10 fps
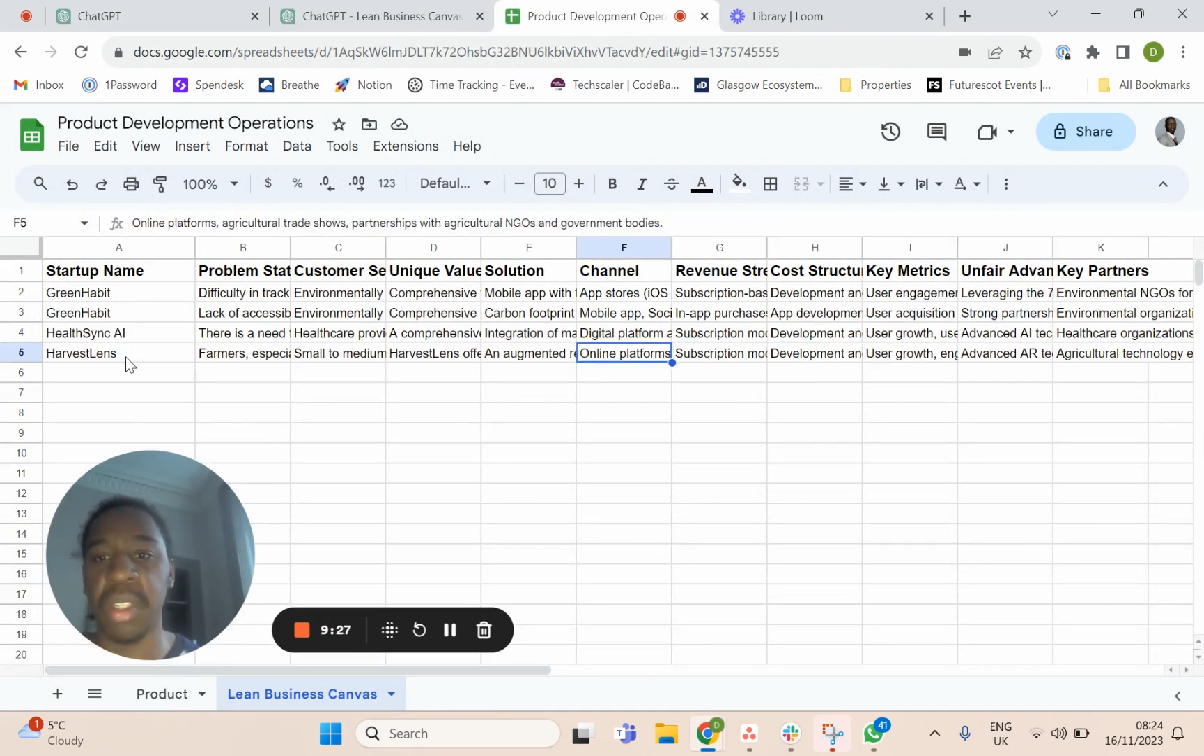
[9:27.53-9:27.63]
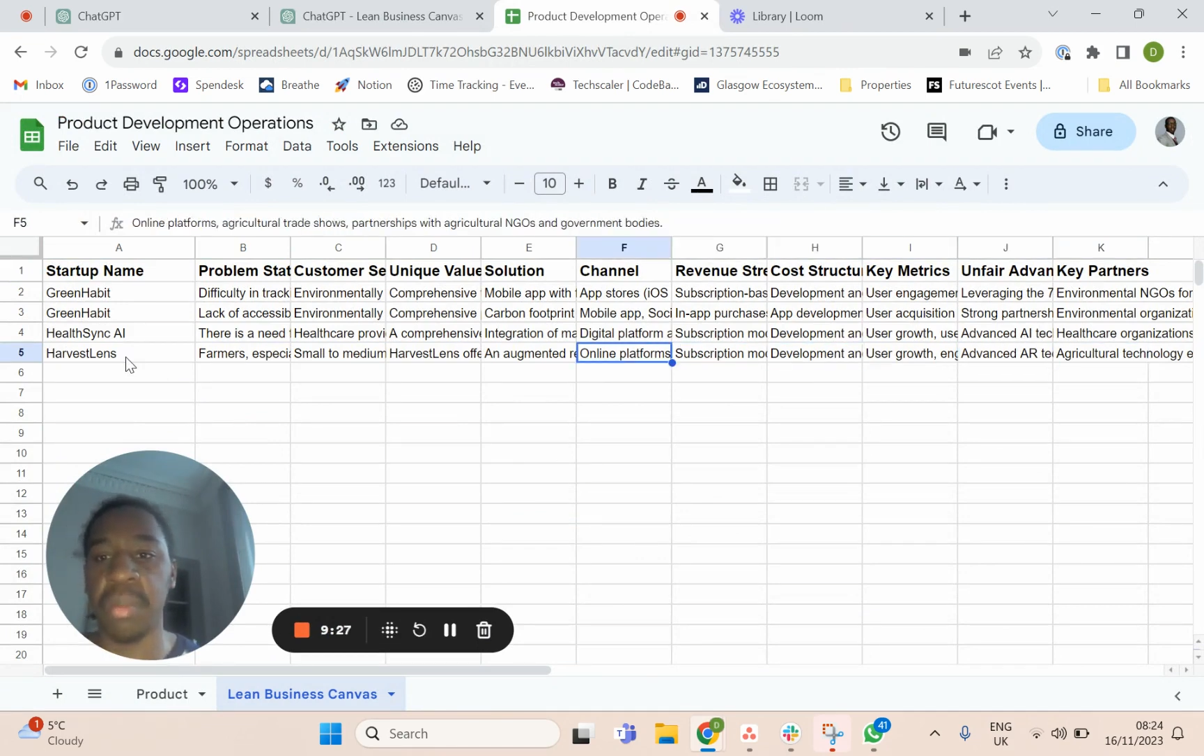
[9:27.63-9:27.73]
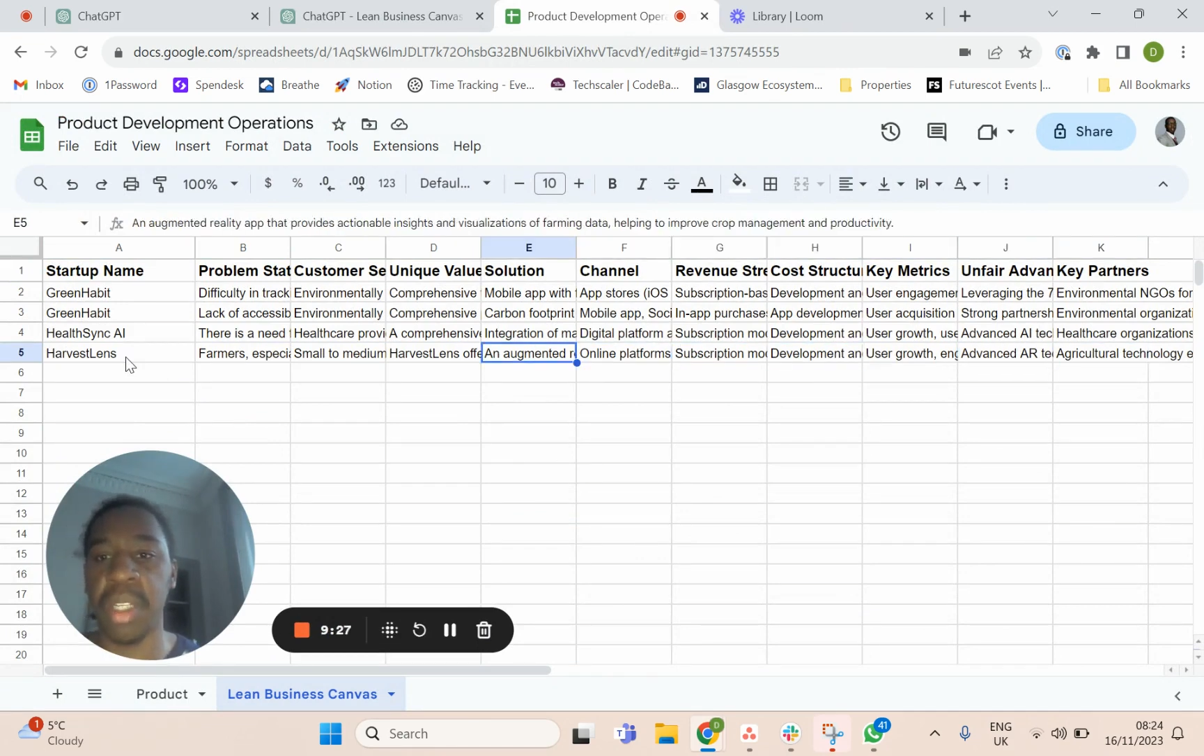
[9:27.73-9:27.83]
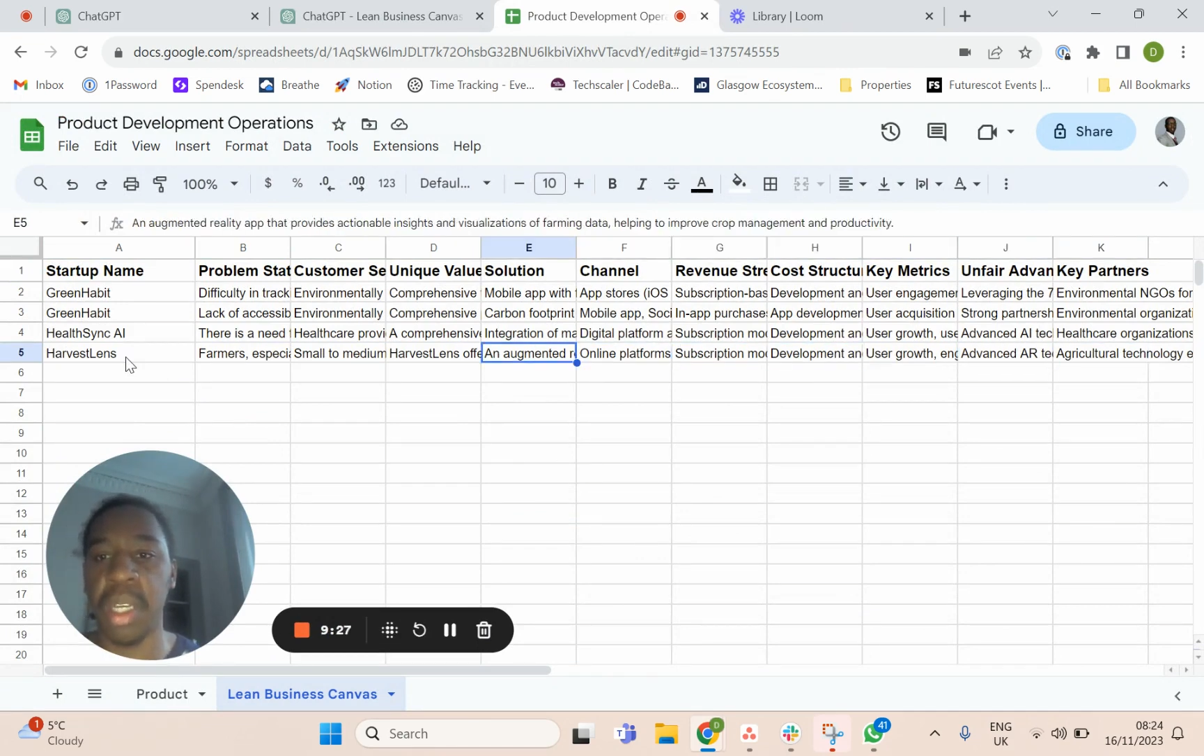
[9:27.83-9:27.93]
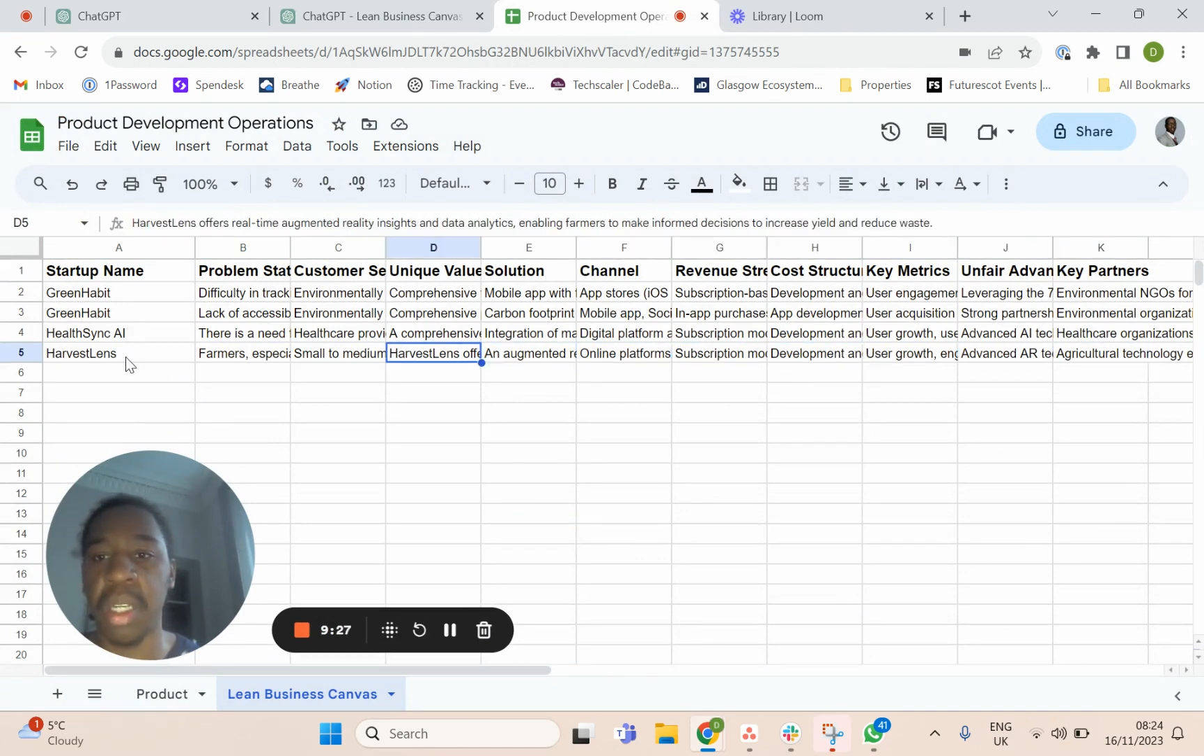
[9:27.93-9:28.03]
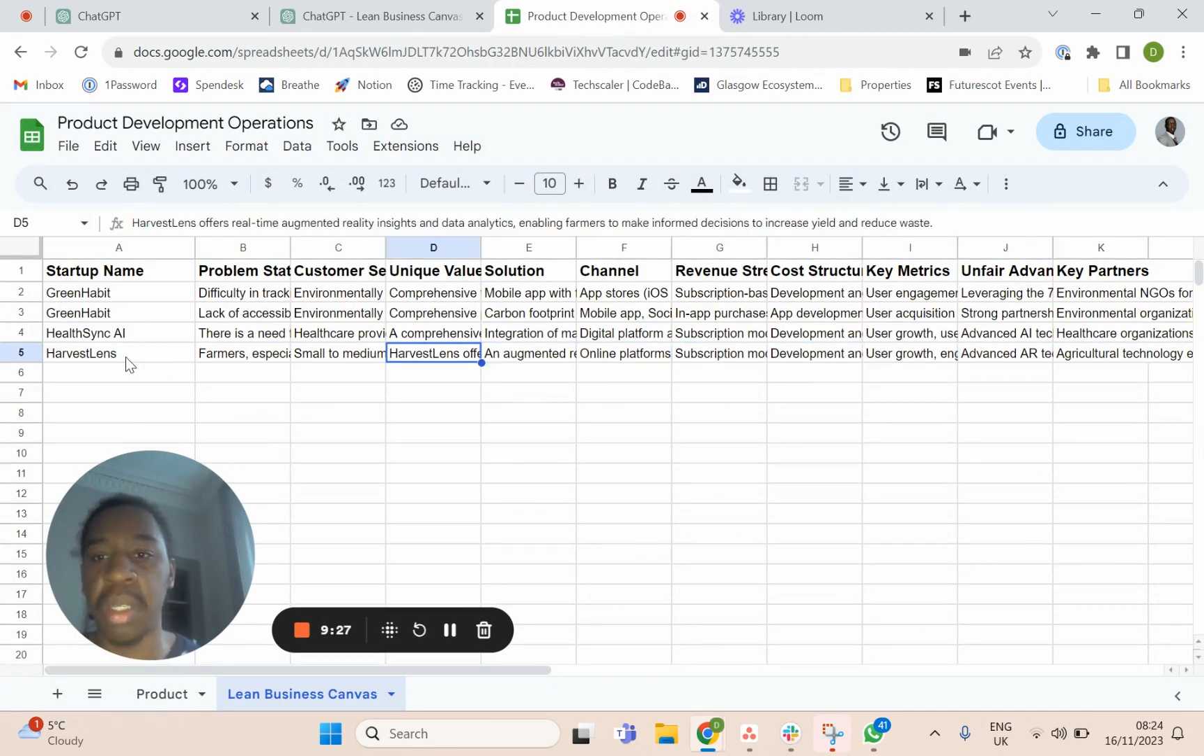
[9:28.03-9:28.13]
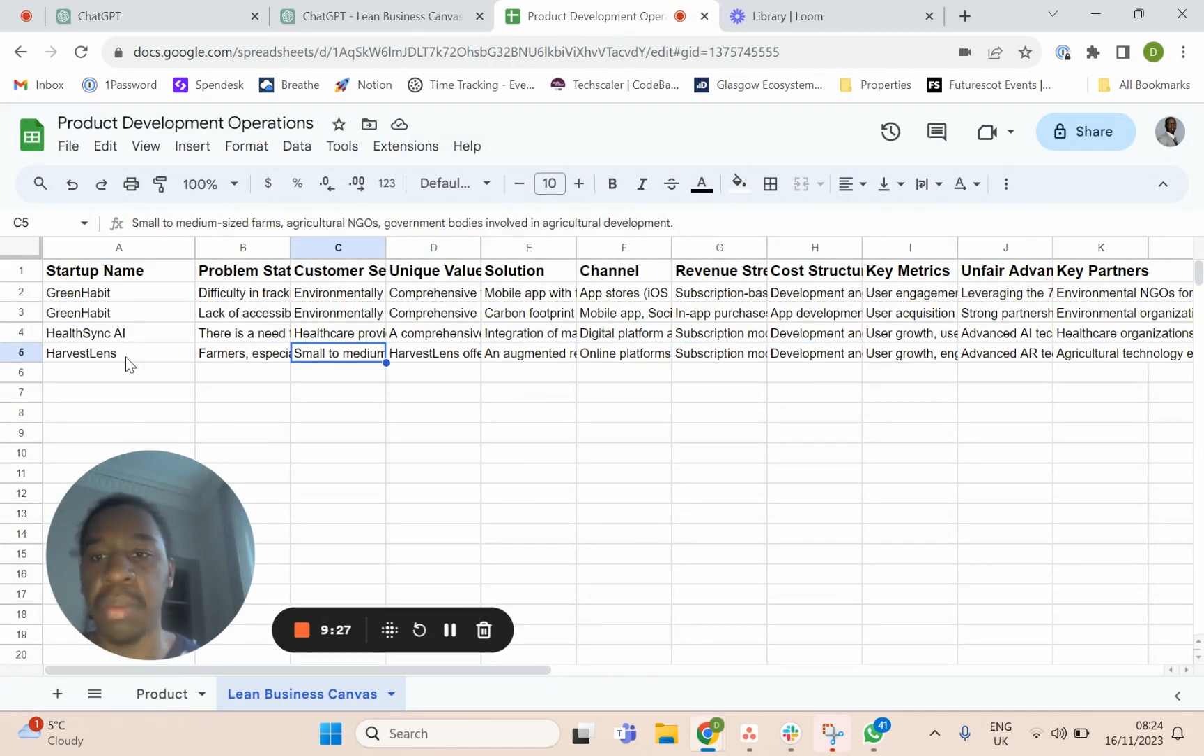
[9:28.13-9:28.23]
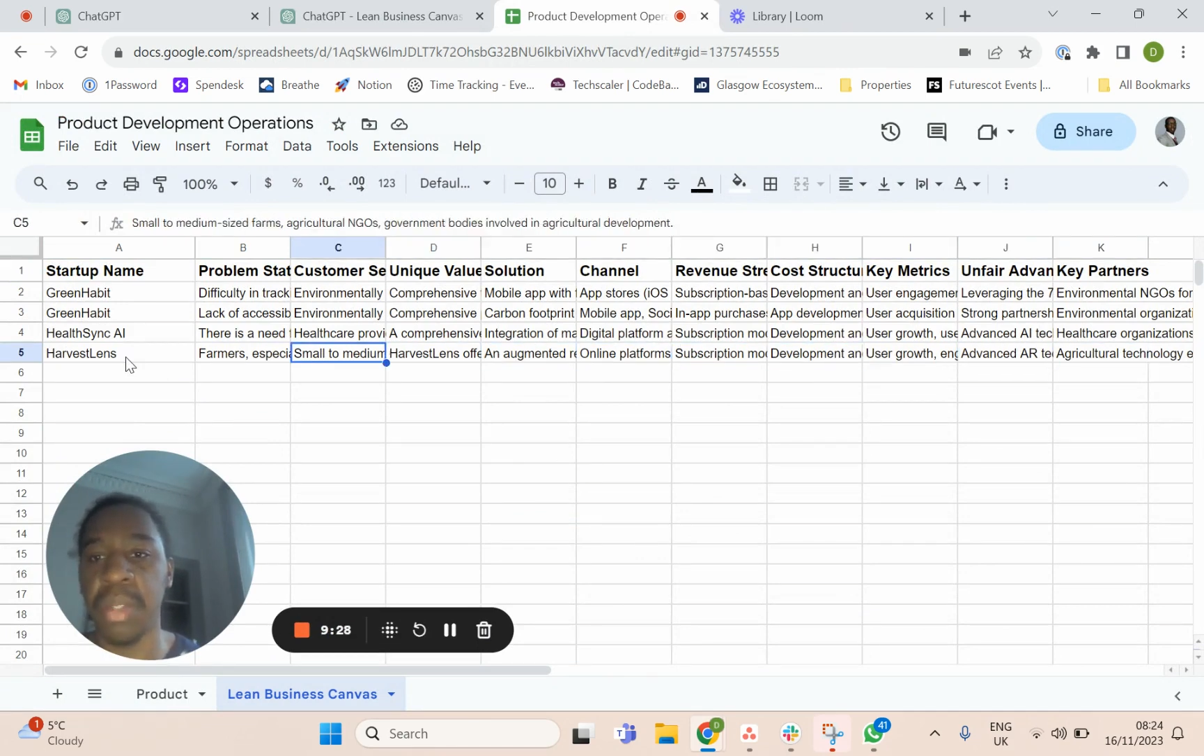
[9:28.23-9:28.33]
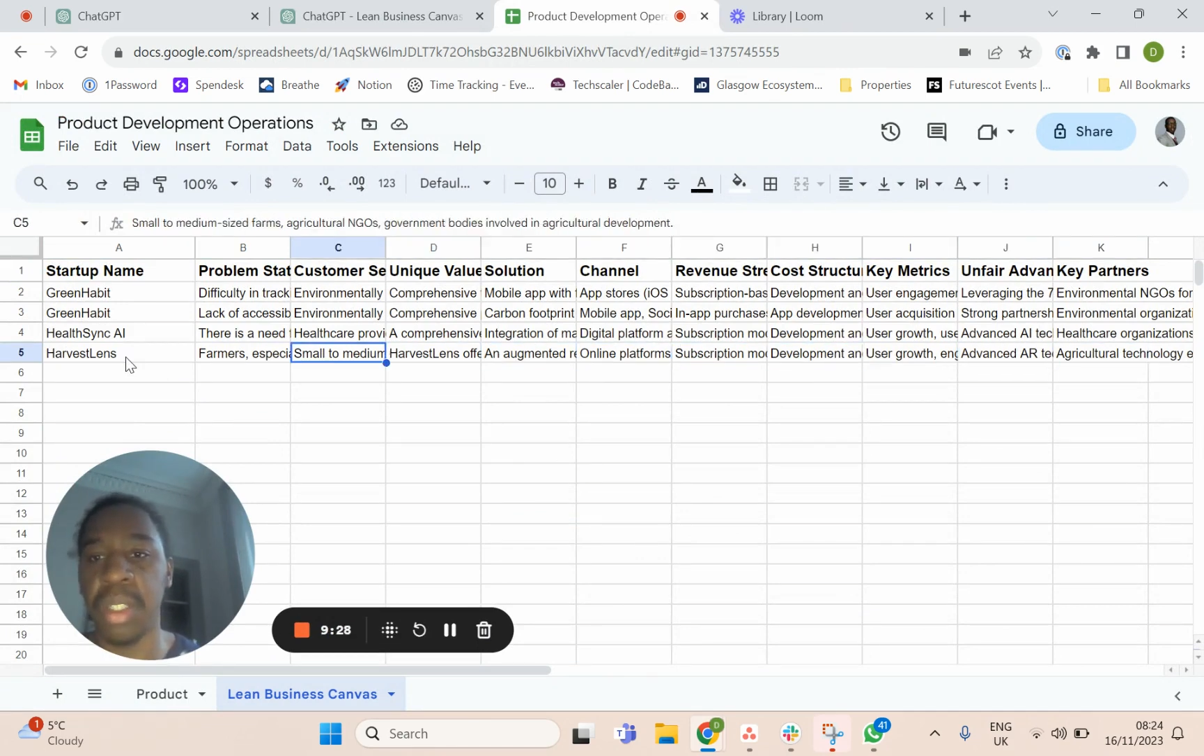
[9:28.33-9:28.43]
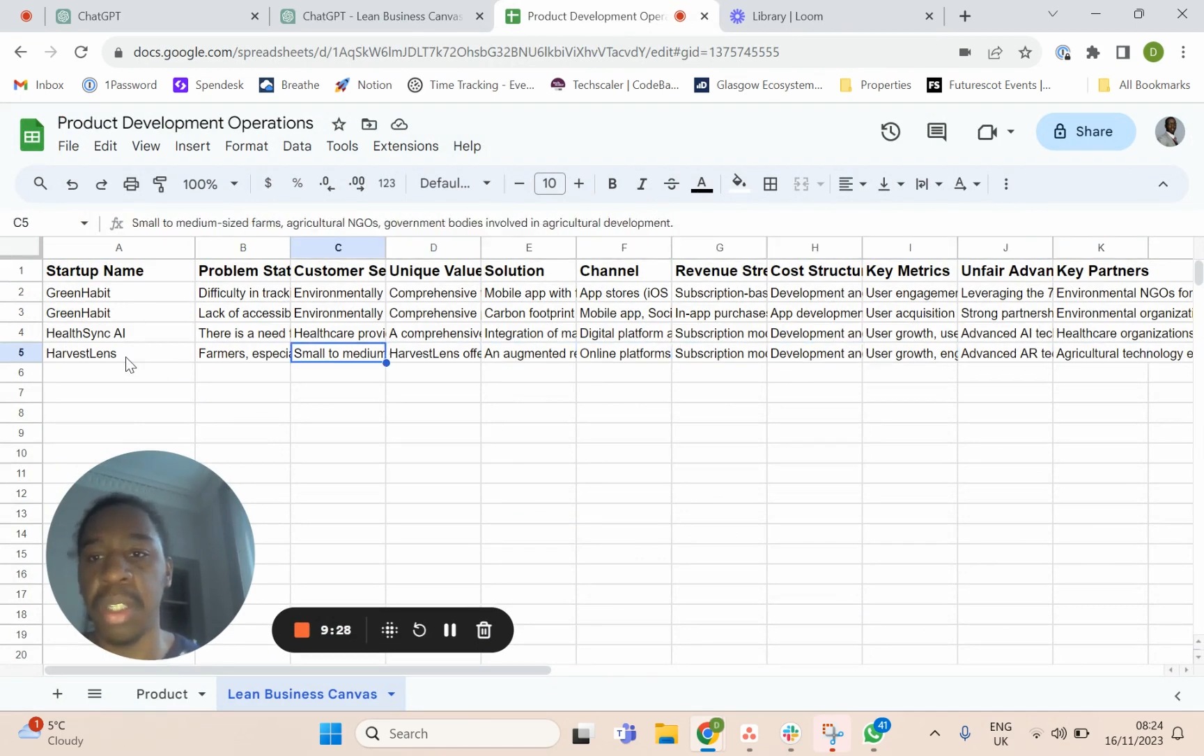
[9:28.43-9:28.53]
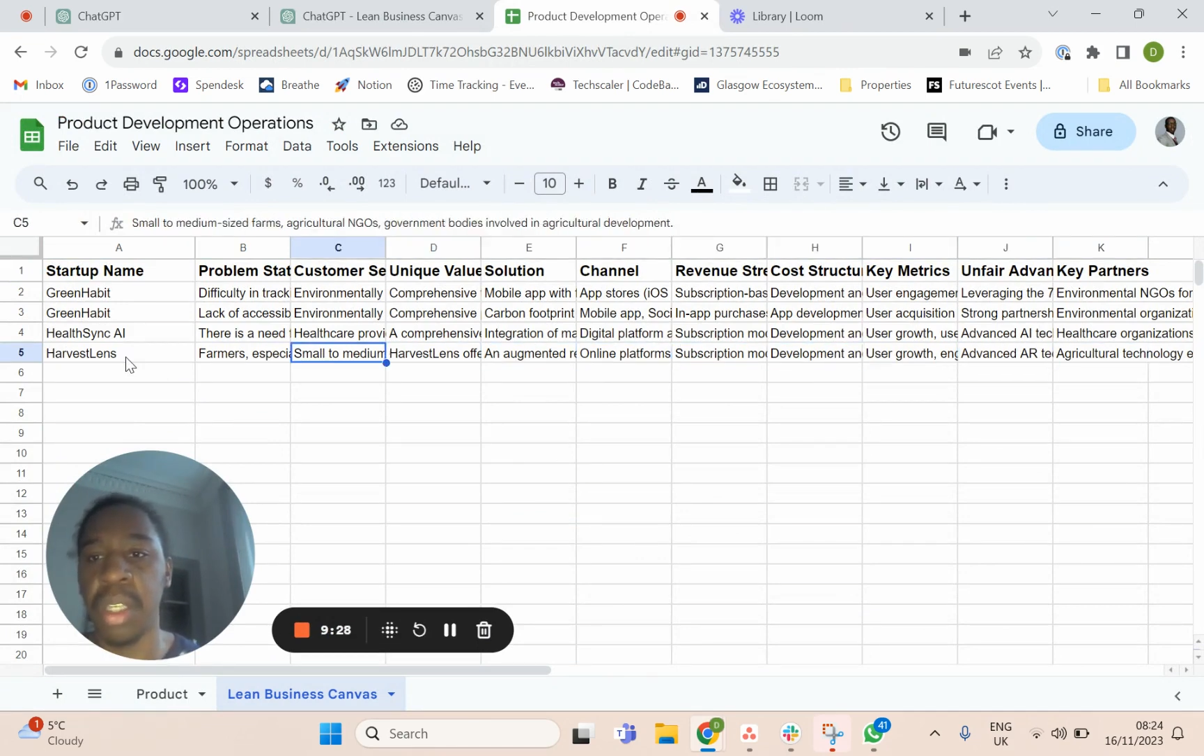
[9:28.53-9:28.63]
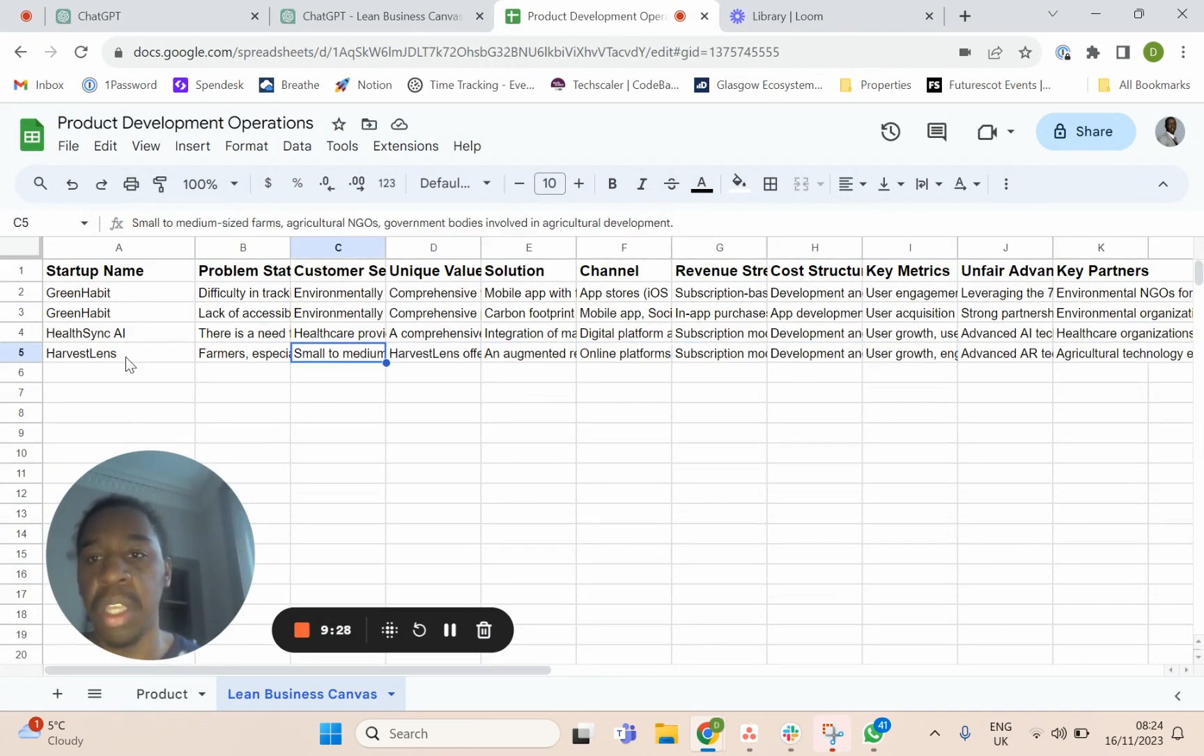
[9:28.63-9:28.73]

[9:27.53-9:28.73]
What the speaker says: sometimes